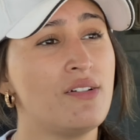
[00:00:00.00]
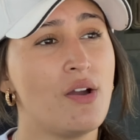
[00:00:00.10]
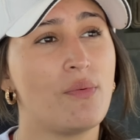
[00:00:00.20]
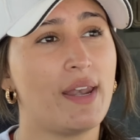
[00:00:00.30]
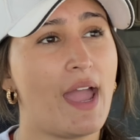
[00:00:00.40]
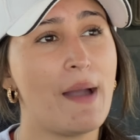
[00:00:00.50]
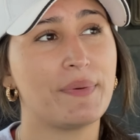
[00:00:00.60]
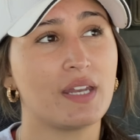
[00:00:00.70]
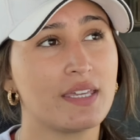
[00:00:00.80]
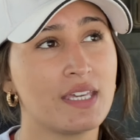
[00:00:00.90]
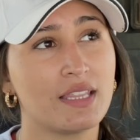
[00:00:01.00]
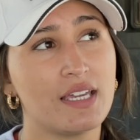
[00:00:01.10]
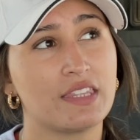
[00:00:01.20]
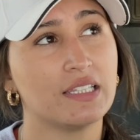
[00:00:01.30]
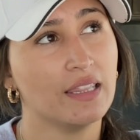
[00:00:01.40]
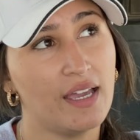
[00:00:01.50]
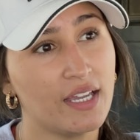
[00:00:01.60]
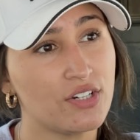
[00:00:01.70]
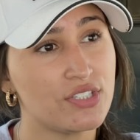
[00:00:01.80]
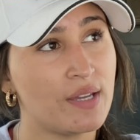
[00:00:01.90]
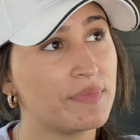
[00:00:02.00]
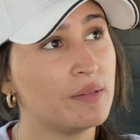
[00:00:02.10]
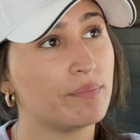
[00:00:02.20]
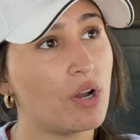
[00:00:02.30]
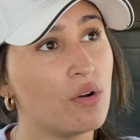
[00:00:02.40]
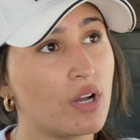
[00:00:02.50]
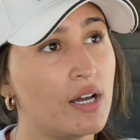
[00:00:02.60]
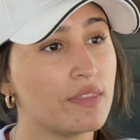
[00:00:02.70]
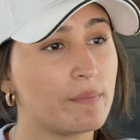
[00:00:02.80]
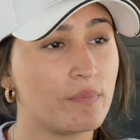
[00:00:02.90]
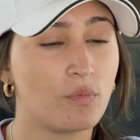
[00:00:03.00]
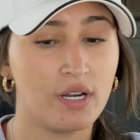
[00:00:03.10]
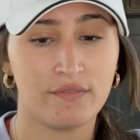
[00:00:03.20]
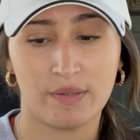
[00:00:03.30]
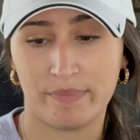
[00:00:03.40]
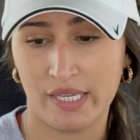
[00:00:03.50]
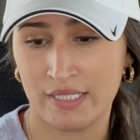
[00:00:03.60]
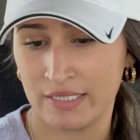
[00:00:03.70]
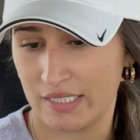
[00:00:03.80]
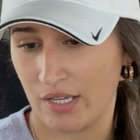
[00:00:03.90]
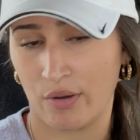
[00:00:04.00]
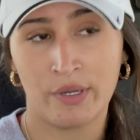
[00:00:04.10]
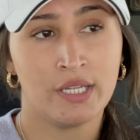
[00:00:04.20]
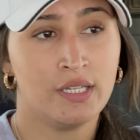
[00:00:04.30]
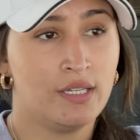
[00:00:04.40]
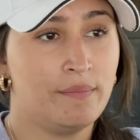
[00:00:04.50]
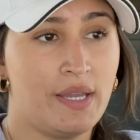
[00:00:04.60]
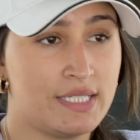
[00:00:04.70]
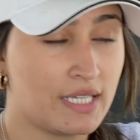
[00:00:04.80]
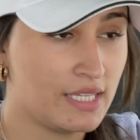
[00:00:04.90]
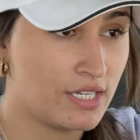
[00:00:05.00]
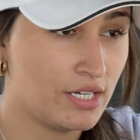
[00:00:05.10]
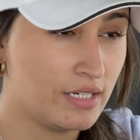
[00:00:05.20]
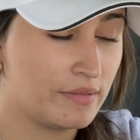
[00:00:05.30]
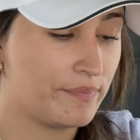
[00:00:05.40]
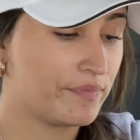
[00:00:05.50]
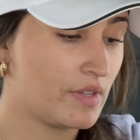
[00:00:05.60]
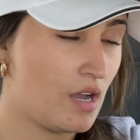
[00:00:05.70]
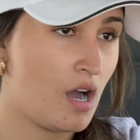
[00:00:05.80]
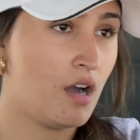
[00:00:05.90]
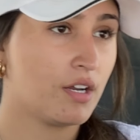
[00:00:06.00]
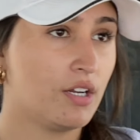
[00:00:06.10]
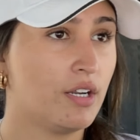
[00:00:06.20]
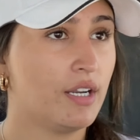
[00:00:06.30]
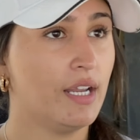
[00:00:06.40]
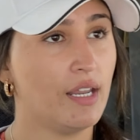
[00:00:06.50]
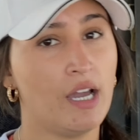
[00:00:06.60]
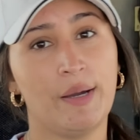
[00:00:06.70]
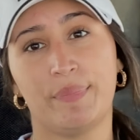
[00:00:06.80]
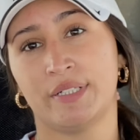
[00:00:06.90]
know what happened. I think like the leg or something broke on the, one of the bins, so basically couldn't auger it up.